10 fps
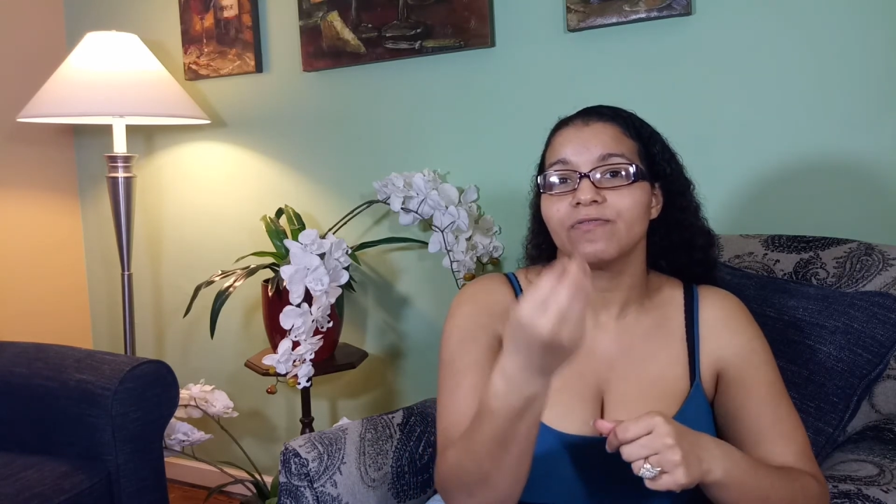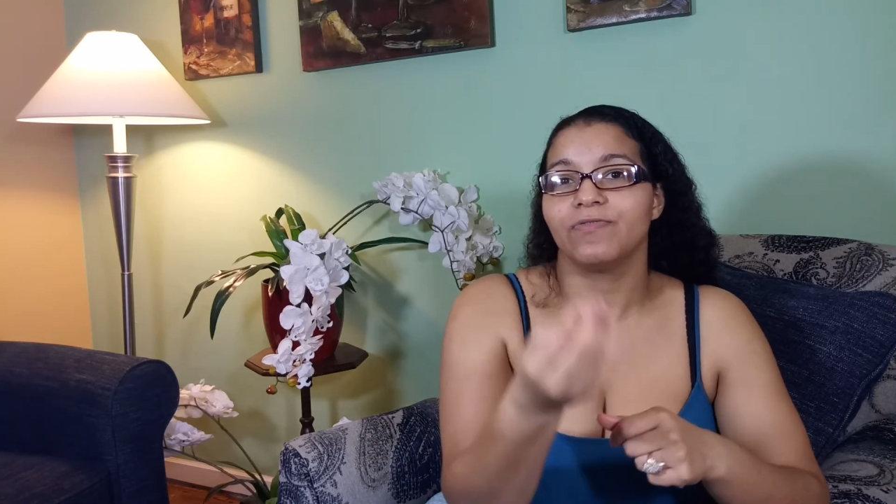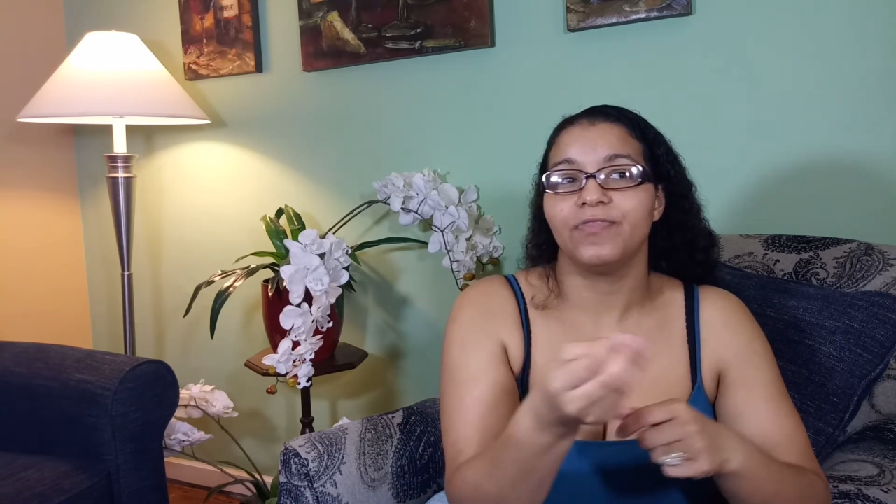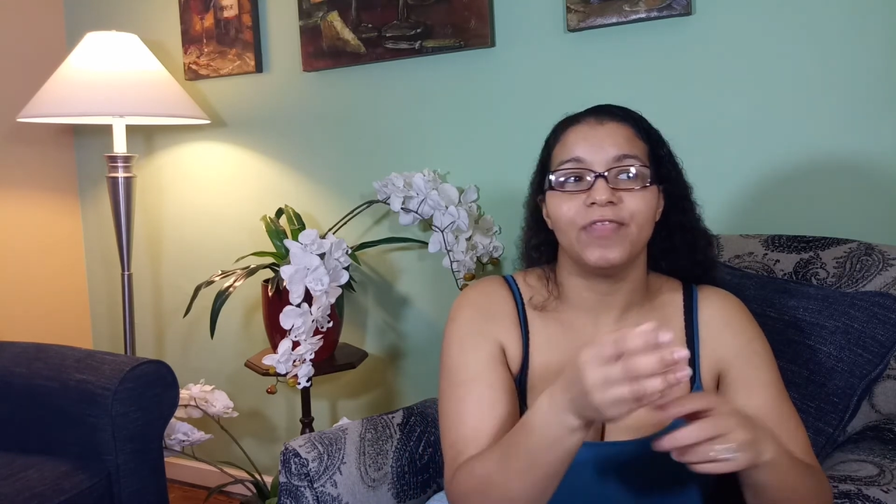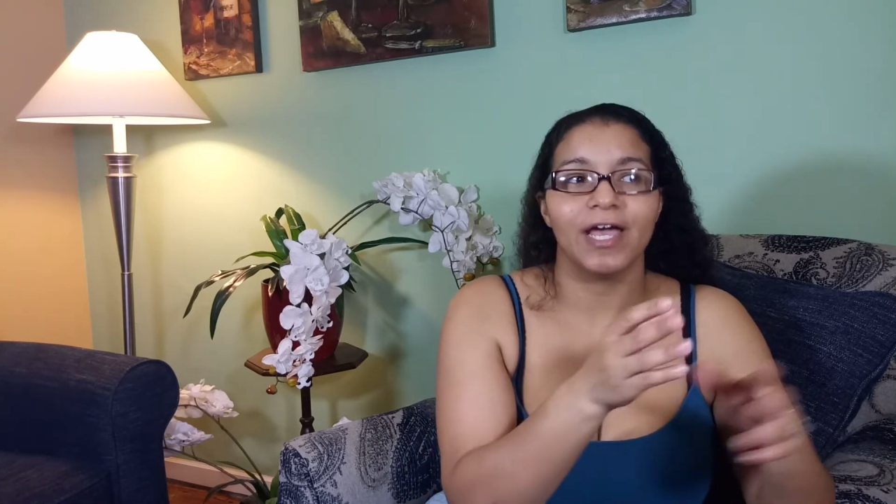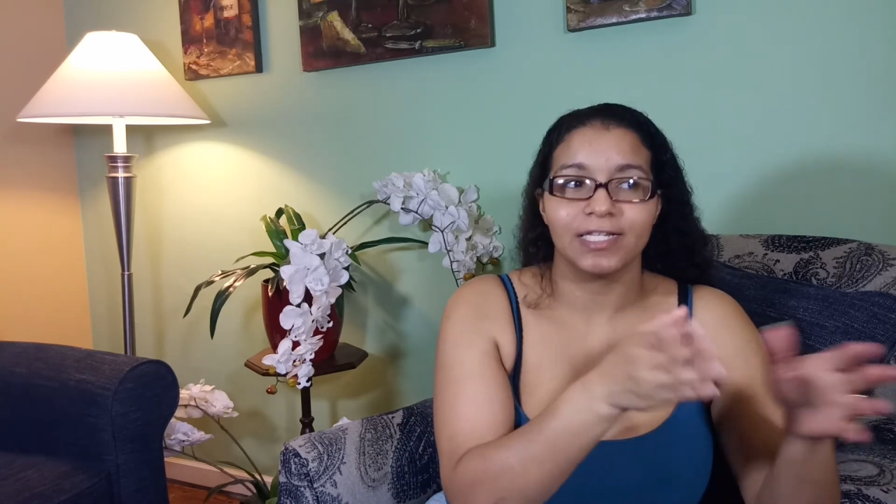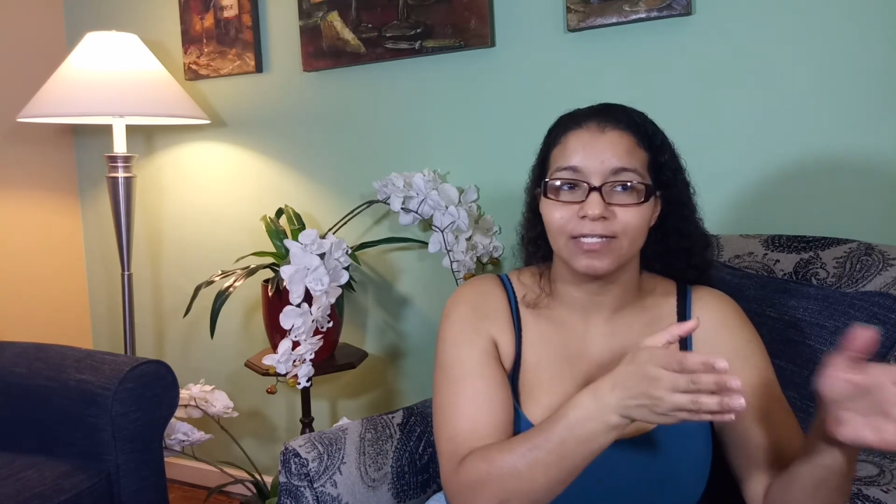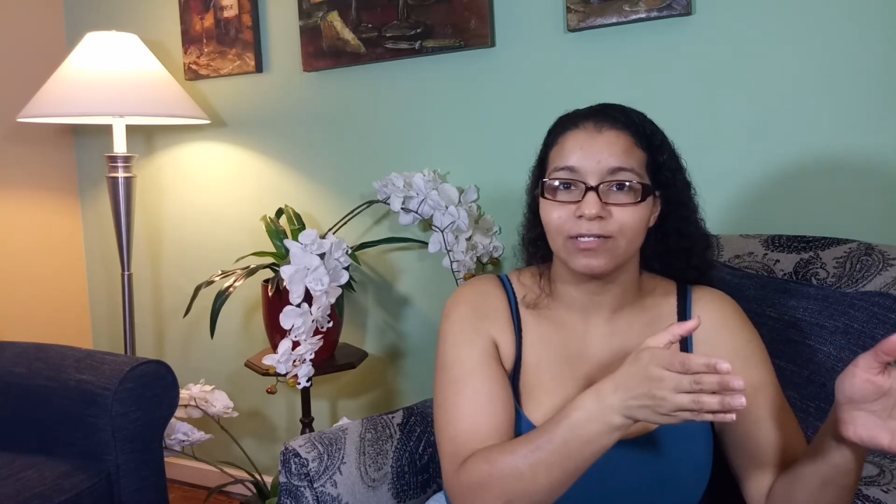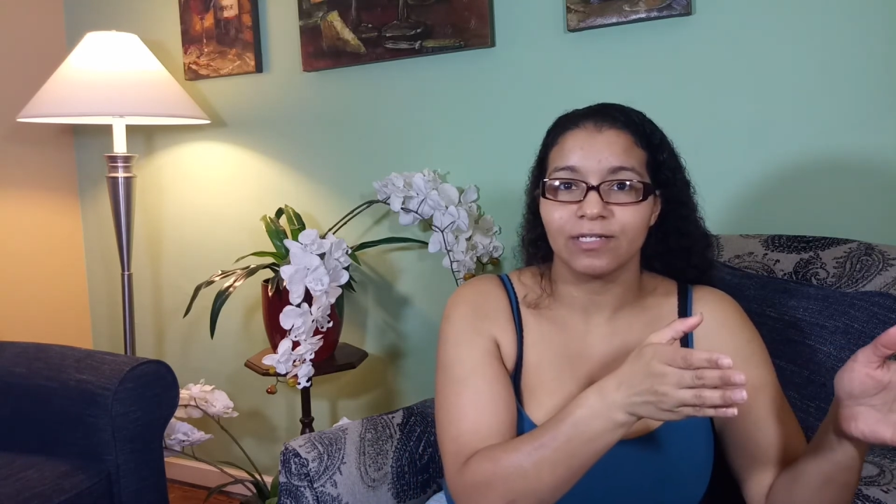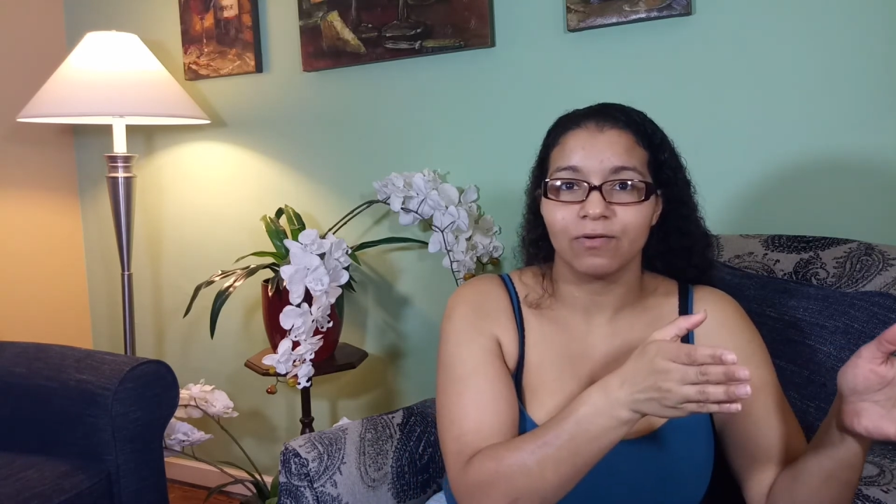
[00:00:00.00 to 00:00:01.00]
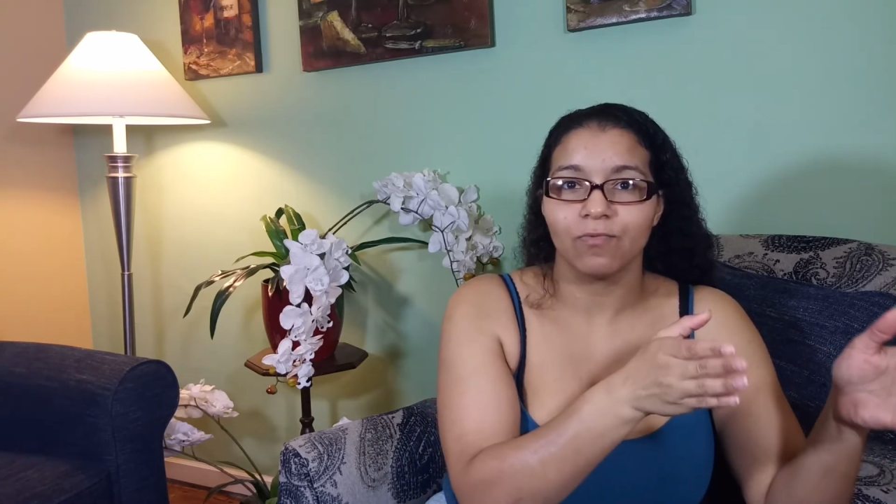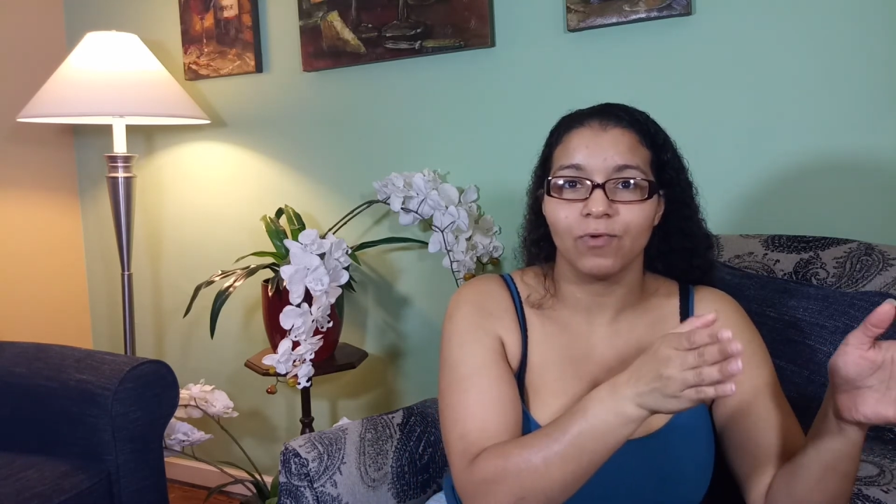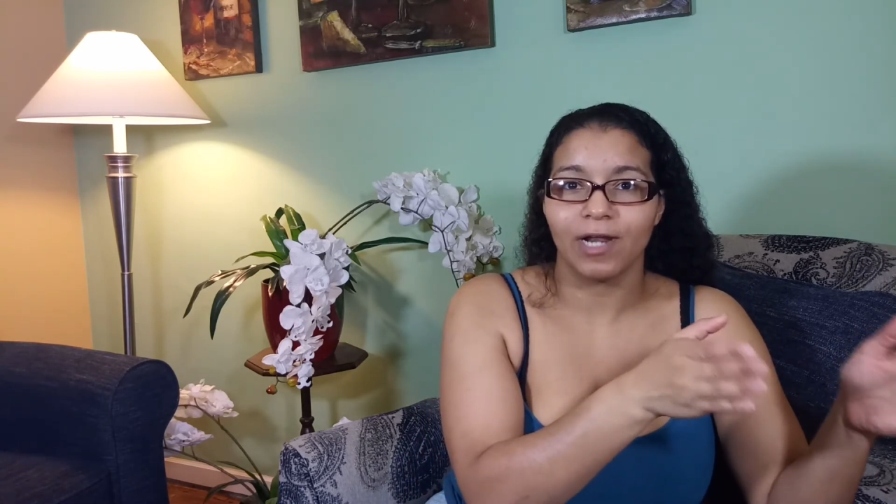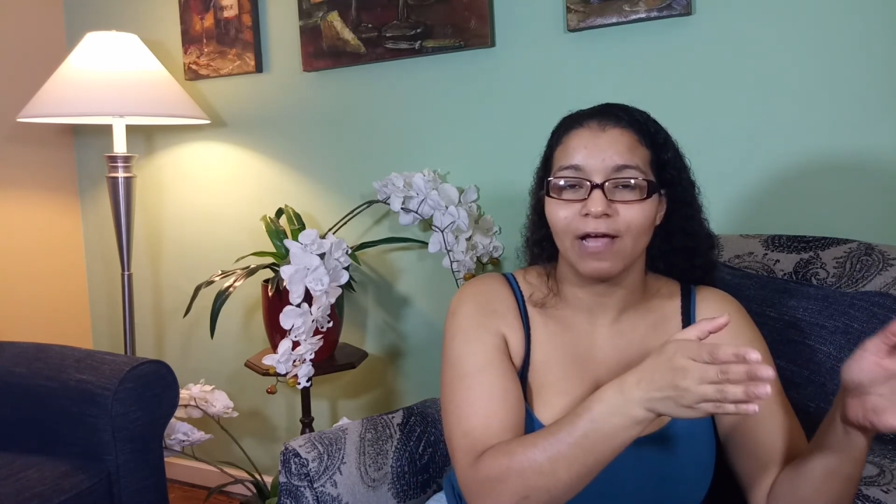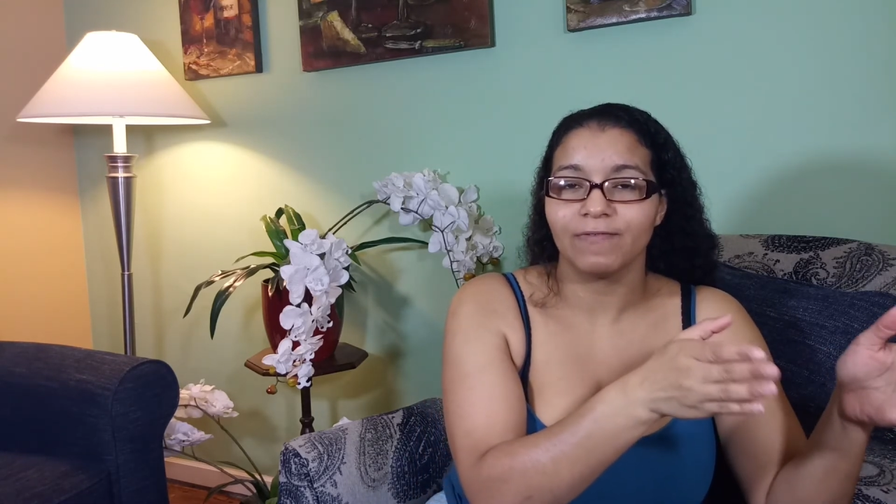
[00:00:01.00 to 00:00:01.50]
That's
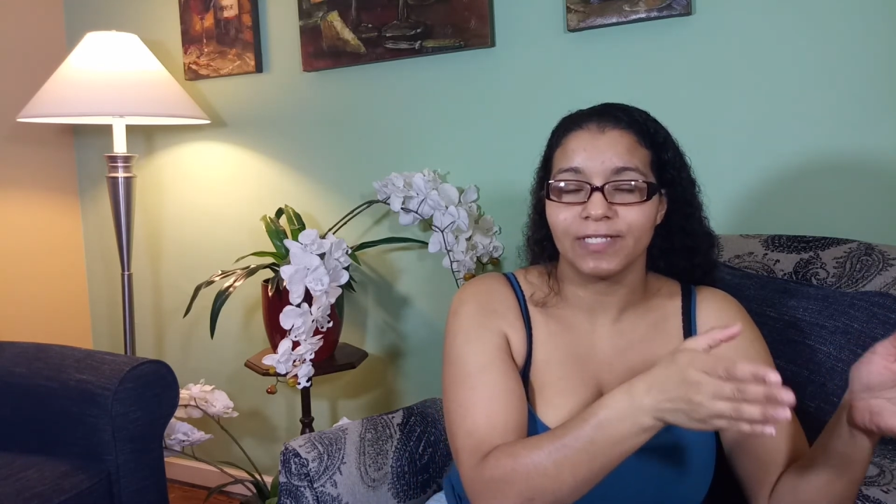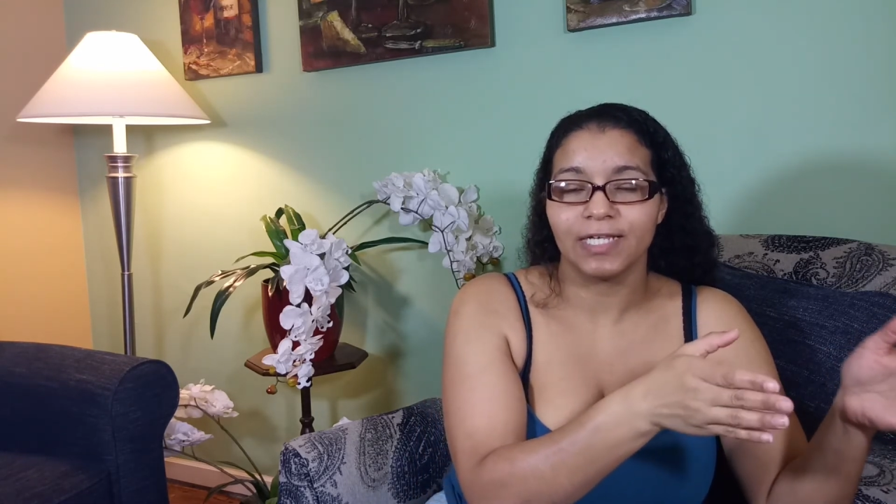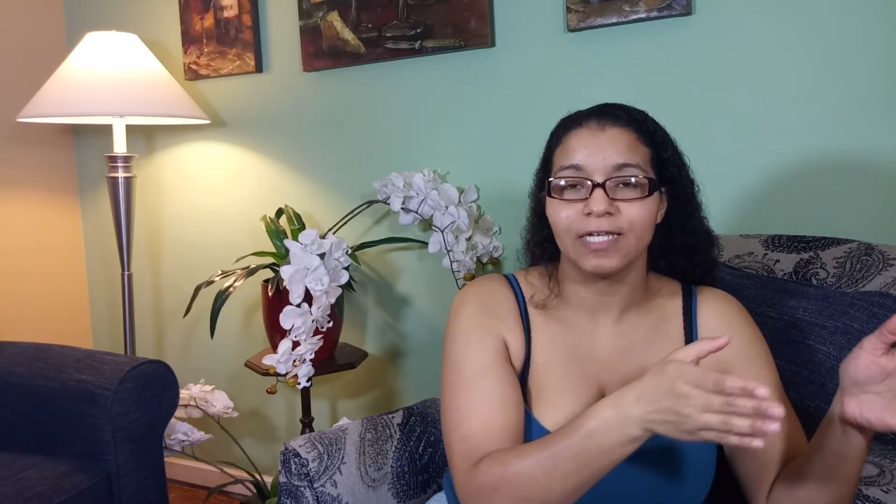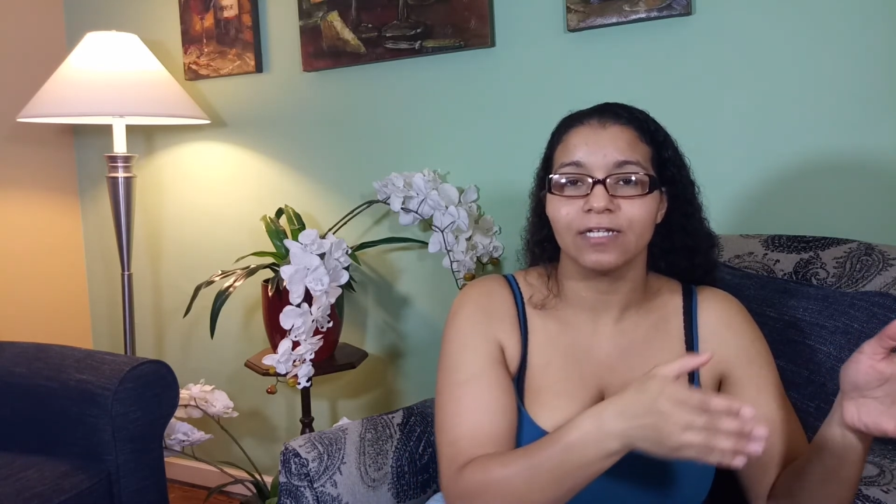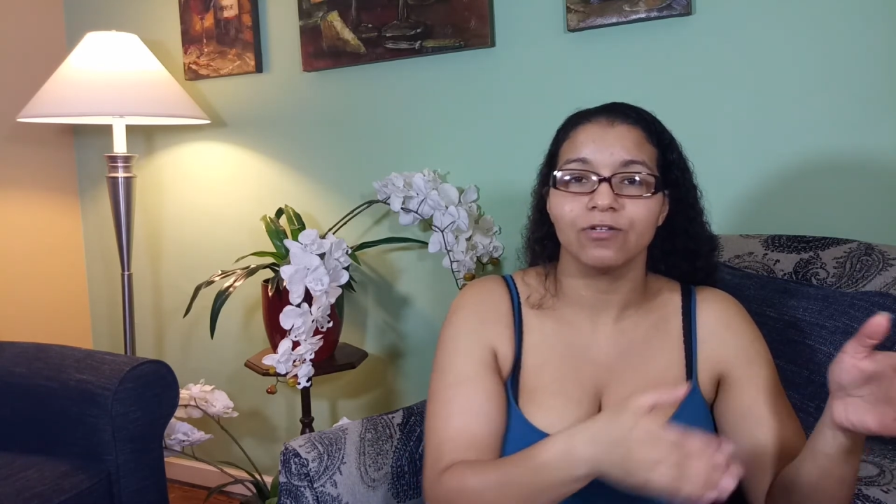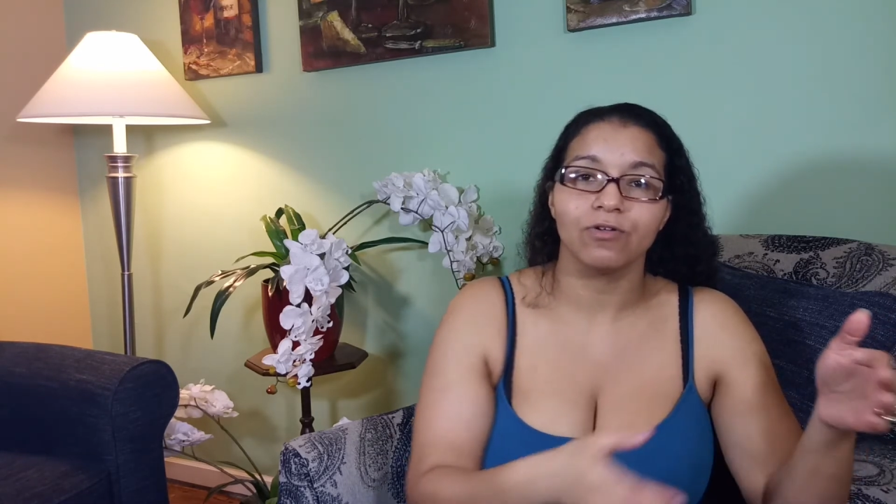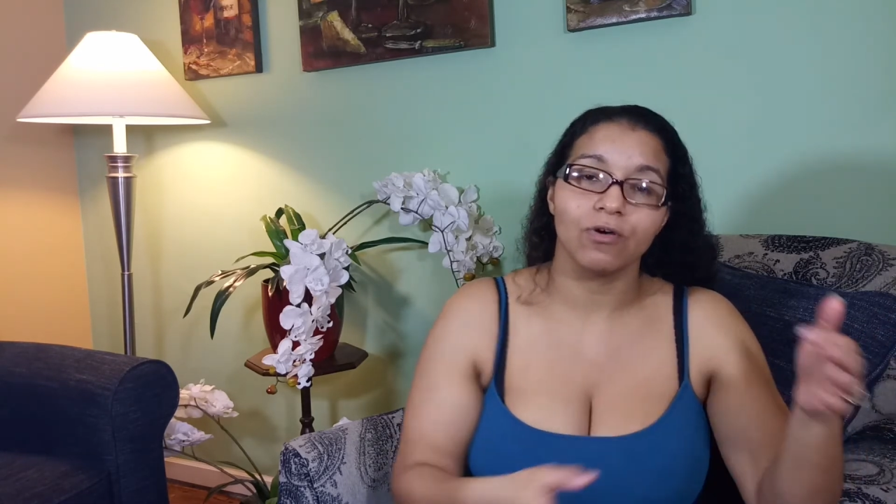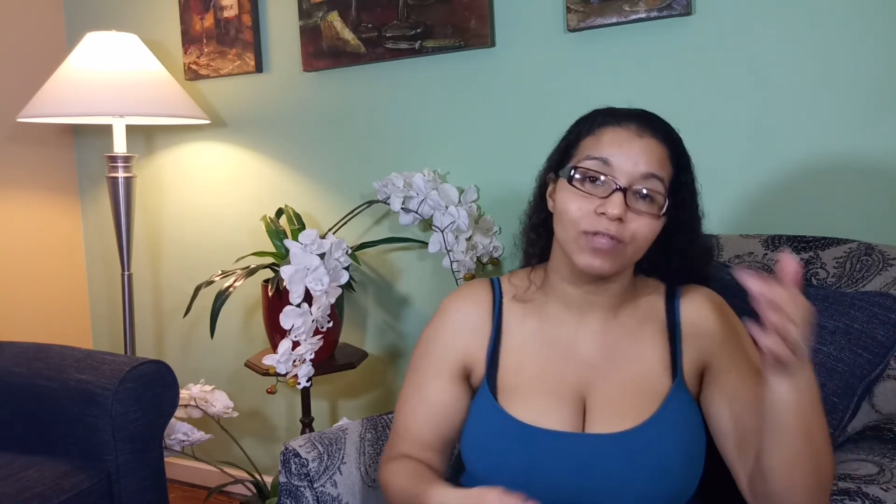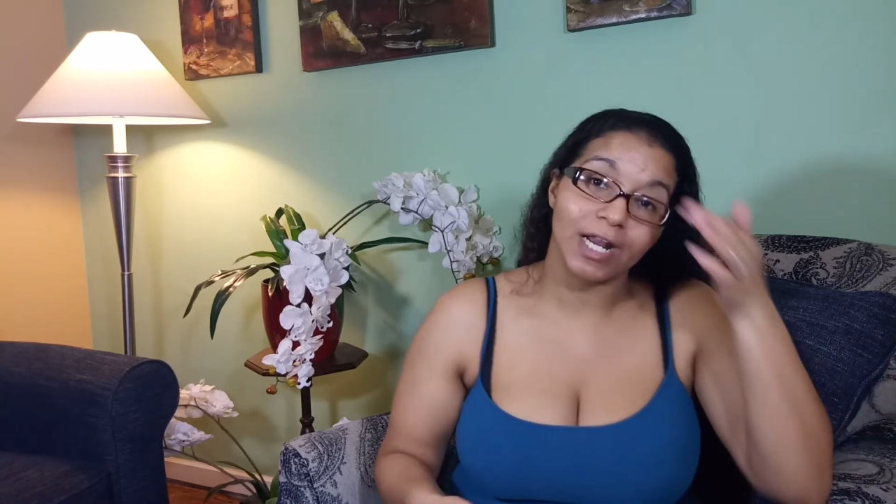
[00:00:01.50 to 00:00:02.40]
what I've seen, that I